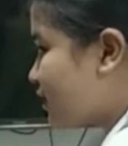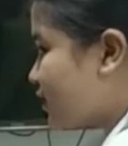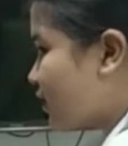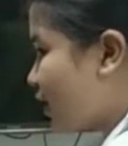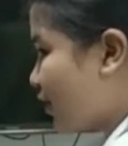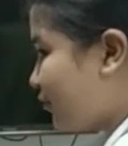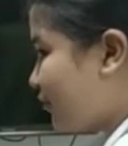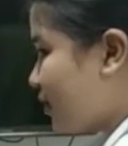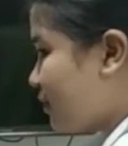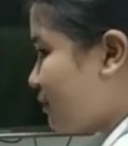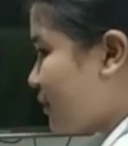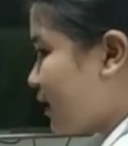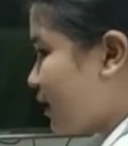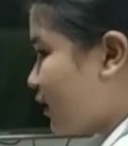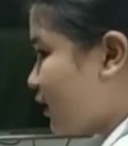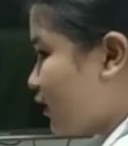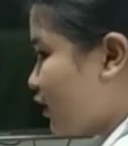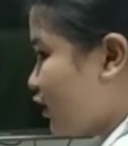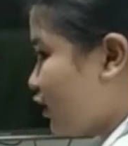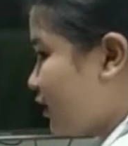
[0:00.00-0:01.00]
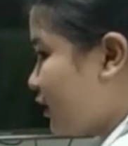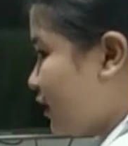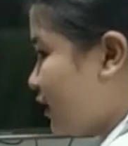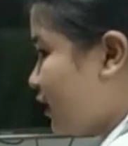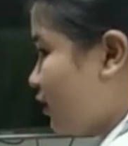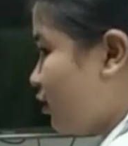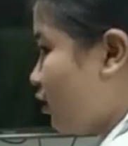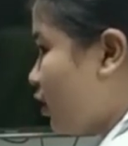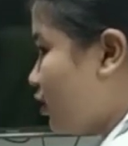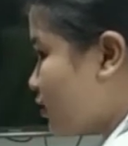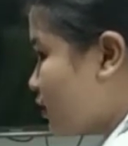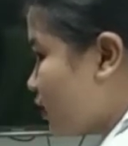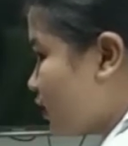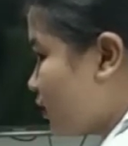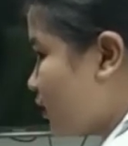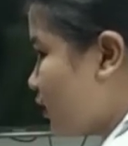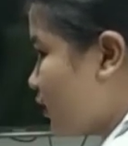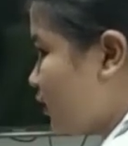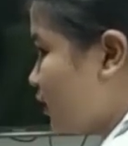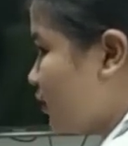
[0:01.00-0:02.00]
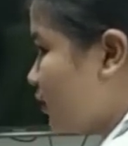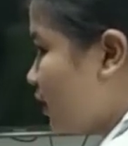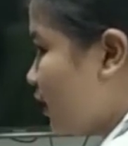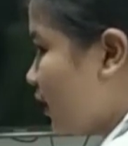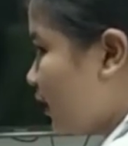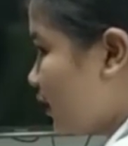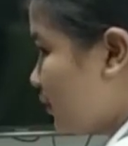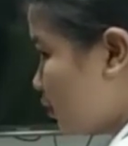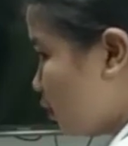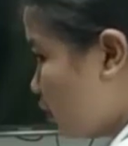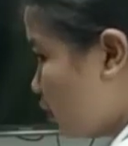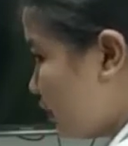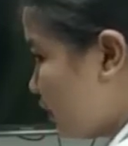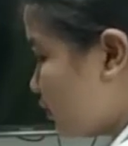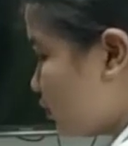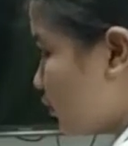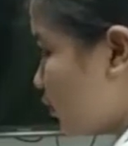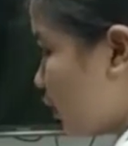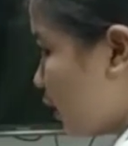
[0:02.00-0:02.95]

coughing may clear the lungs, and then I am going to